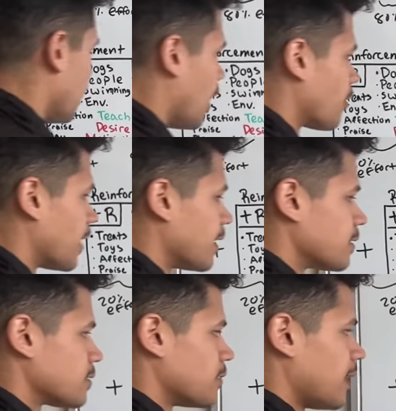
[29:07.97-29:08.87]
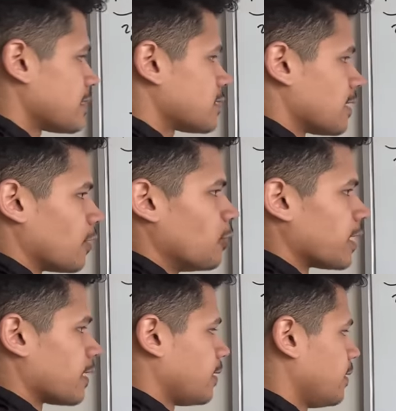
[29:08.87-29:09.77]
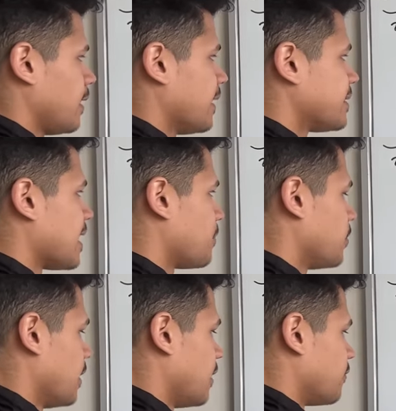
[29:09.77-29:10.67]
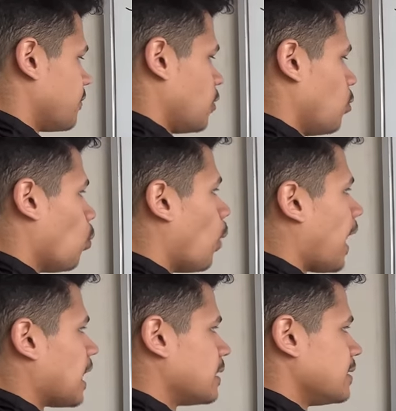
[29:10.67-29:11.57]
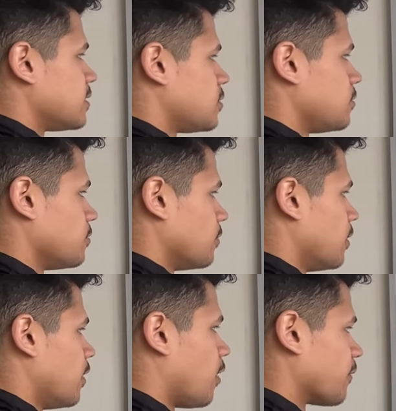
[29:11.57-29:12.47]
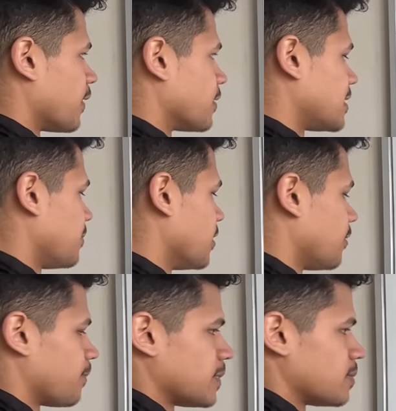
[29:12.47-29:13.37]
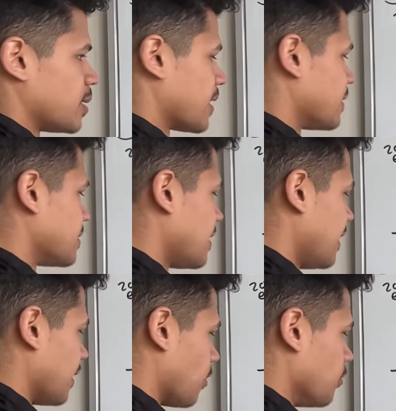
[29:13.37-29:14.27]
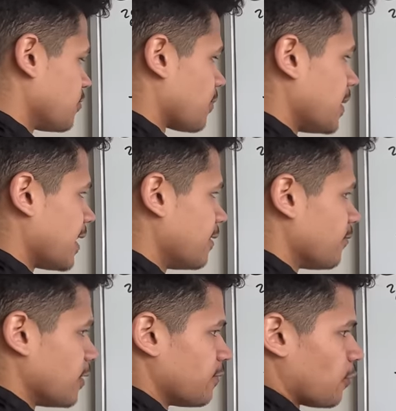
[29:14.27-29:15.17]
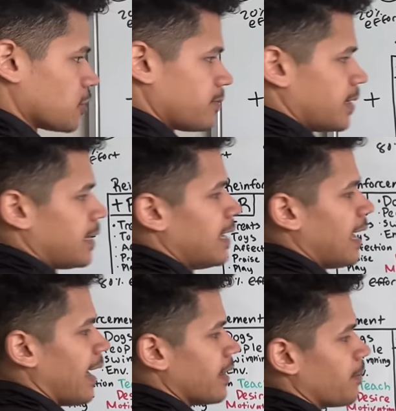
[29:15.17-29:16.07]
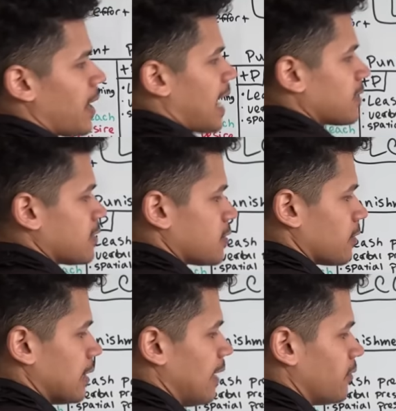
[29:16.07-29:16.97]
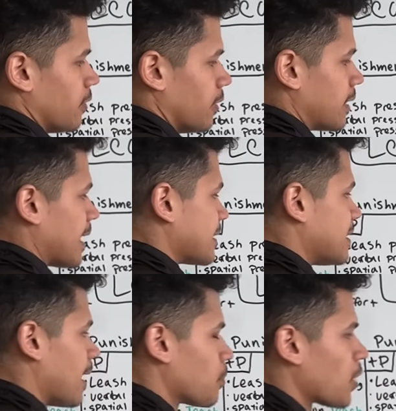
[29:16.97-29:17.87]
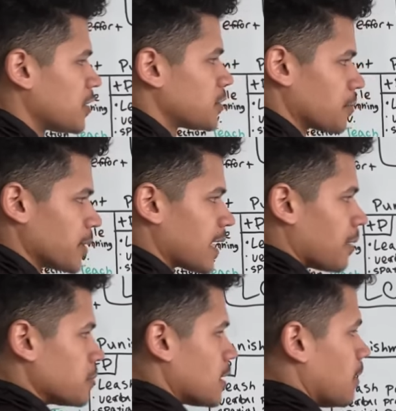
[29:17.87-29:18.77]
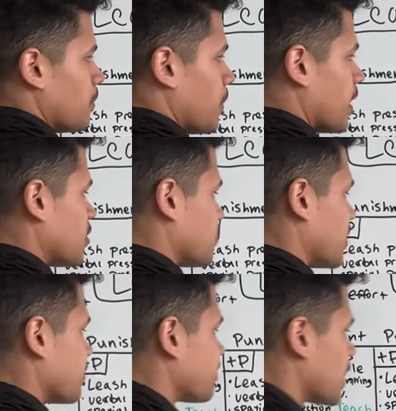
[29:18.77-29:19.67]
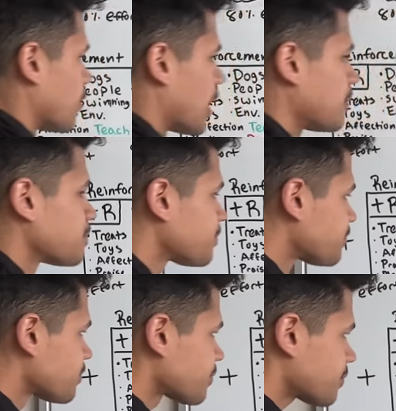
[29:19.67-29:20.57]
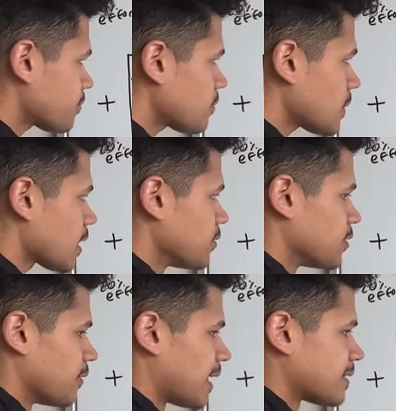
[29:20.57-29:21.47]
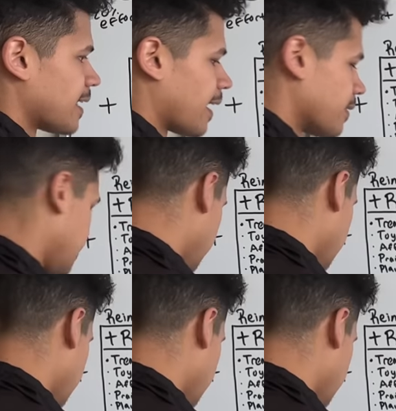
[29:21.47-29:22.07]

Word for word: All right, so that's a quick example of why these two are very similar. It's because it goes from negative reinforcement and then past a certain level, that same pressure becomes punishment, all right? So that's that.